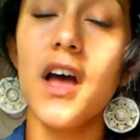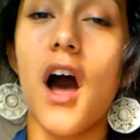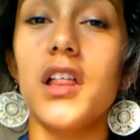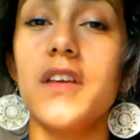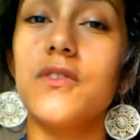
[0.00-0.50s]

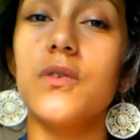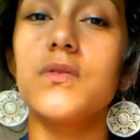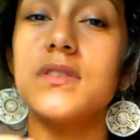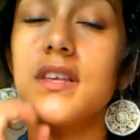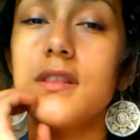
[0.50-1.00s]
I'll leave
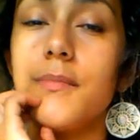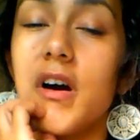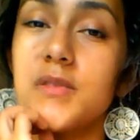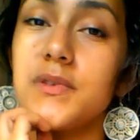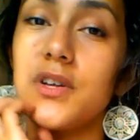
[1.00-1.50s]
those in the
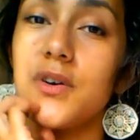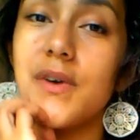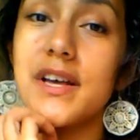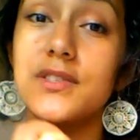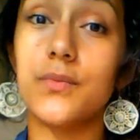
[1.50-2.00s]
box below
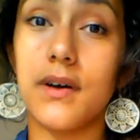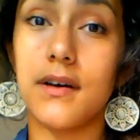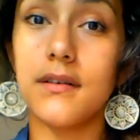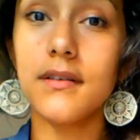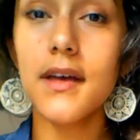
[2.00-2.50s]
as
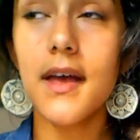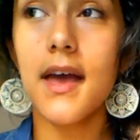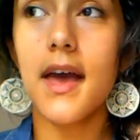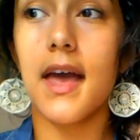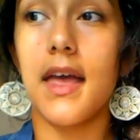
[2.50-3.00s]
well.
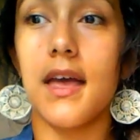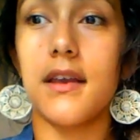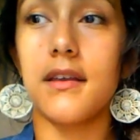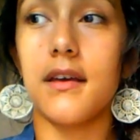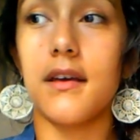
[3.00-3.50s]

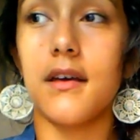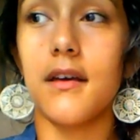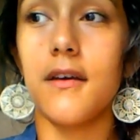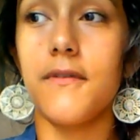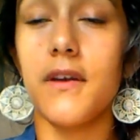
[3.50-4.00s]
And
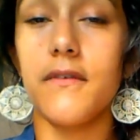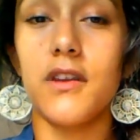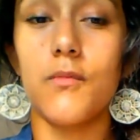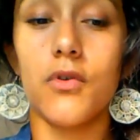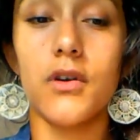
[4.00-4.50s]
if you have
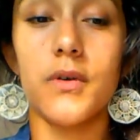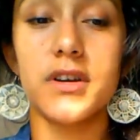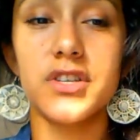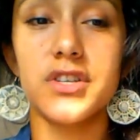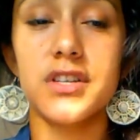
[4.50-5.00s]
any more
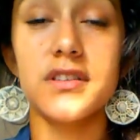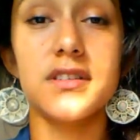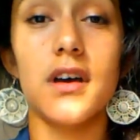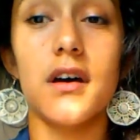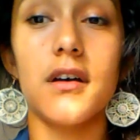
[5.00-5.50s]

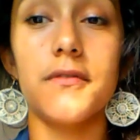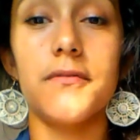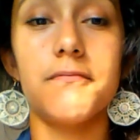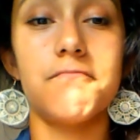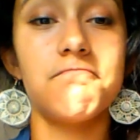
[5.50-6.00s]
questions,
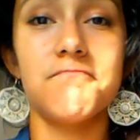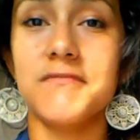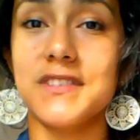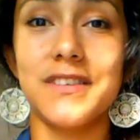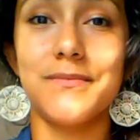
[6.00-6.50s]

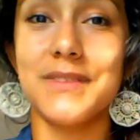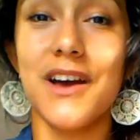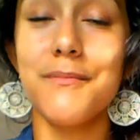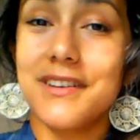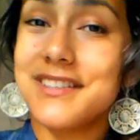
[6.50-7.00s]
leave them
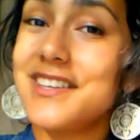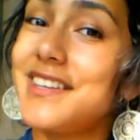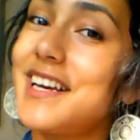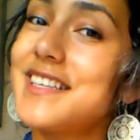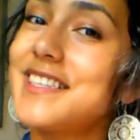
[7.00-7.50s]
down. But until
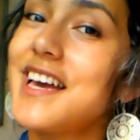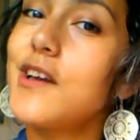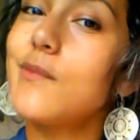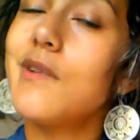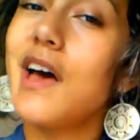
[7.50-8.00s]
next
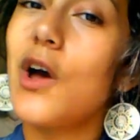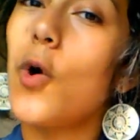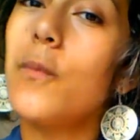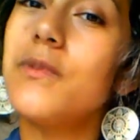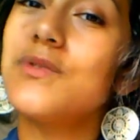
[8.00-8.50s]
time, I
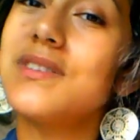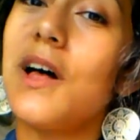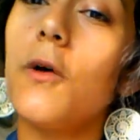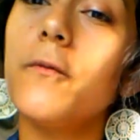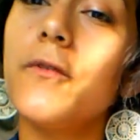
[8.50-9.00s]
hope this was
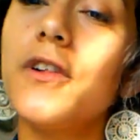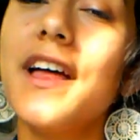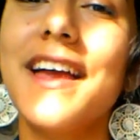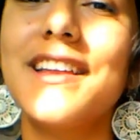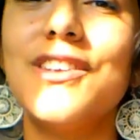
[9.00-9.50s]
helpful,
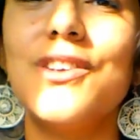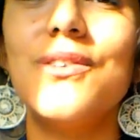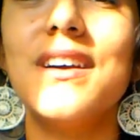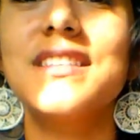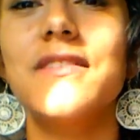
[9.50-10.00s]
and
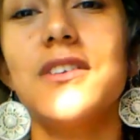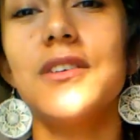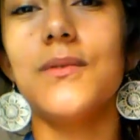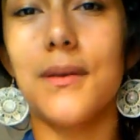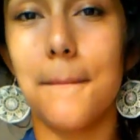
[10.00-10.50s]
you guys have a
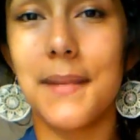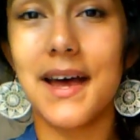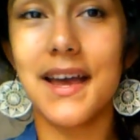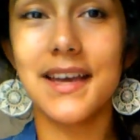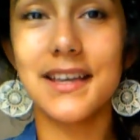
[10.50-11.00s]
good one.
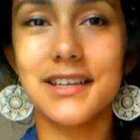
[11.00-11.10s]
Bye.